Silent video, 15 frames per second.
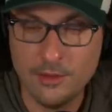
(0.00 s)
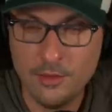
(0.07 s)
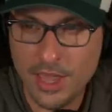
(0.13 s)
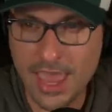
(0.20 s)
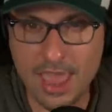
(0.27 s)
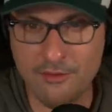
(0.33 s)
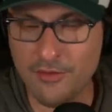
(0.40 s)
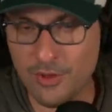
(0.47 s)

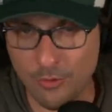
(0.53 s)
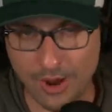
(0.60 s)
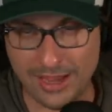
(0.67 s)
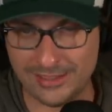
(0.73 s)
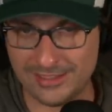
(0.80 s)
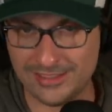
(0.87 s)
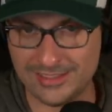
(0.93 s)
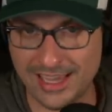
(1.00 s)

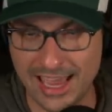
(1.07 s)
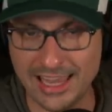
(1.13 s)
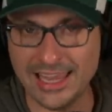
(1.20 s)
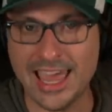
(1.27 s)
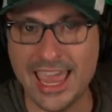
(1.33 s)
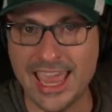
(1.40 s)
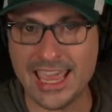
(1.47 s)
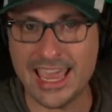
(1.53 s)
heavyweights,
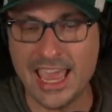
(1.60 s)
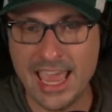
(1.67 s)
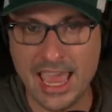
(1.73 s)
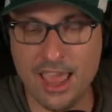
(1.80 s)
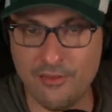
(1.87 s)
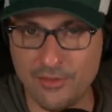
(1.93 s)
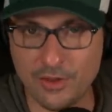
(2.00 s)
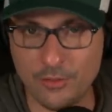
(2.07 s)
LA
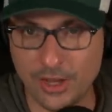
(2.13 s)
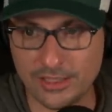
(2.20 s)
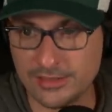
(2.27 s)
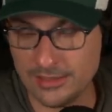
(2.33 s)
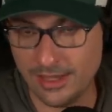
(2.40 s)
heavyweights.